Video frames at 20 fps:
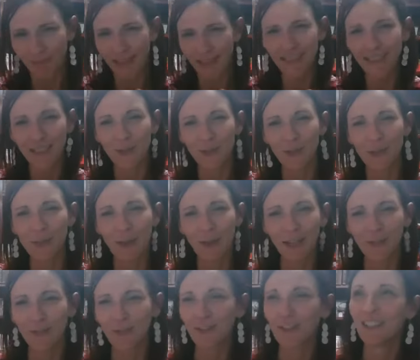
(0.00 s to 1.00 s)
and
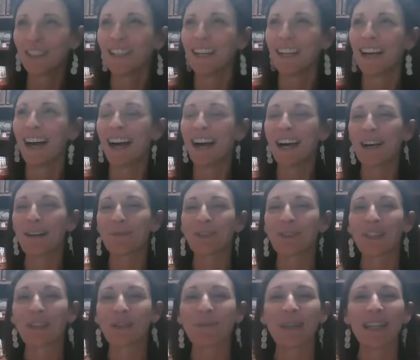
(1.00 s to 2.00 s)
disrespectful,
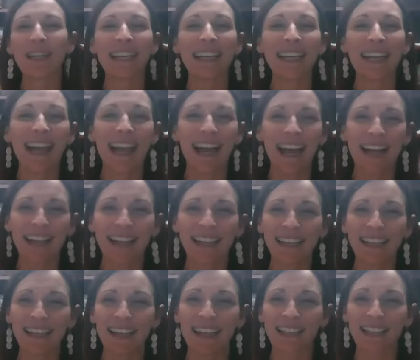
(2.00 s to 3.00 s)
to me,
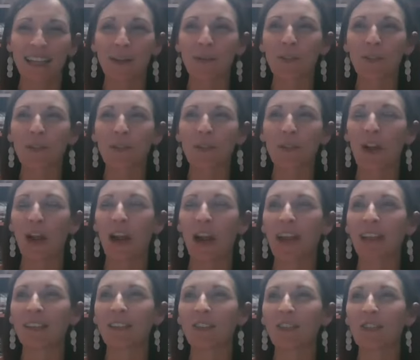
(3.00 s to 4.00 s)
as I was
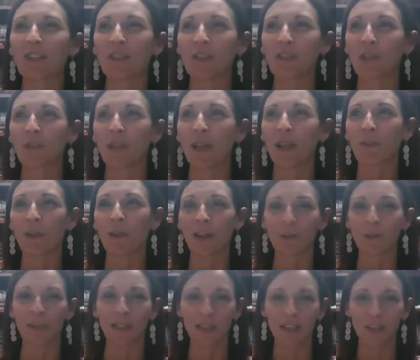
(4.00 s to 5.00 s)
trying to make
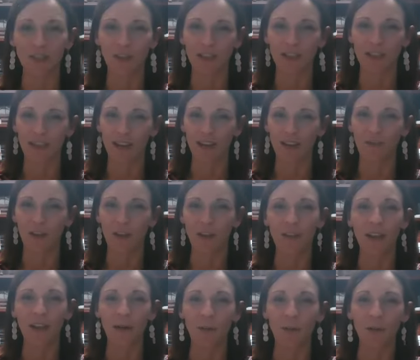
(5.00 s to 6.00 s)
recommendations that I felt
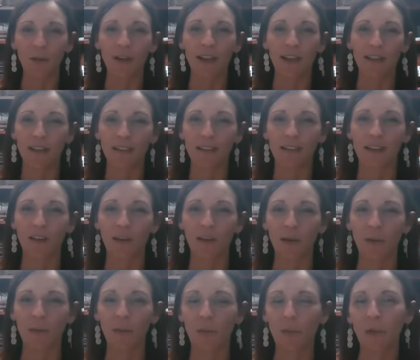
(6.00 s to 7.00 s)
like were necessary.
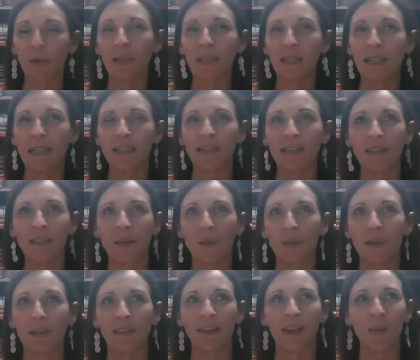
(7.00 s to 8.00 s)
We really needed
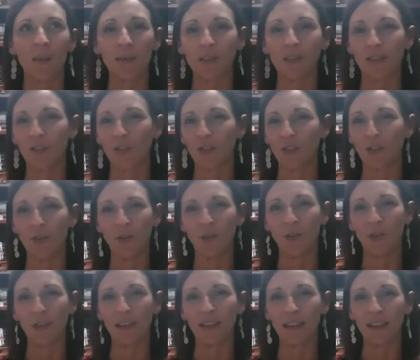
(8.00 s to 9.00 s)
someone in that position who
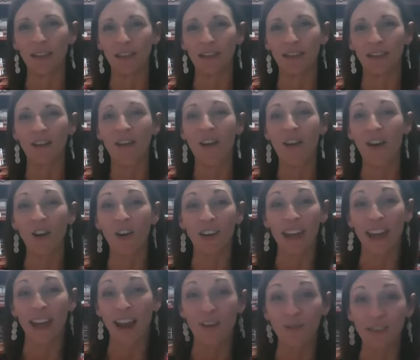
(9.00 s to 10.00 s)
could lead our
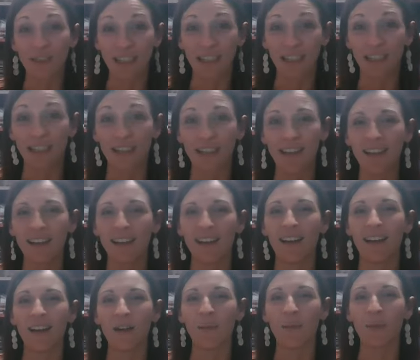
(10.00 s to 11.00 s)
county
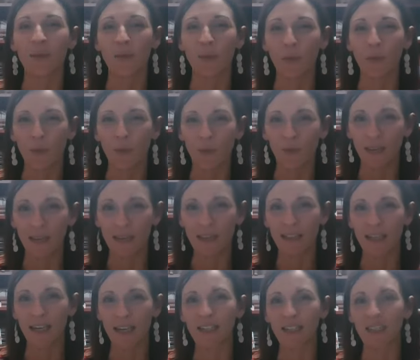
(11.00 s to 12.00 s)
through this
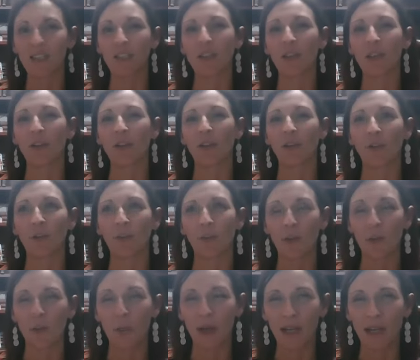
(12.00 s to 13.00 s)
next year and through
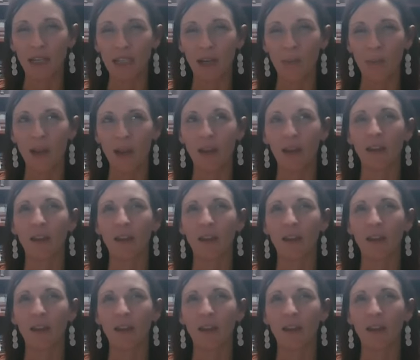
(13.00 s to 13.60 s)
the pandemic.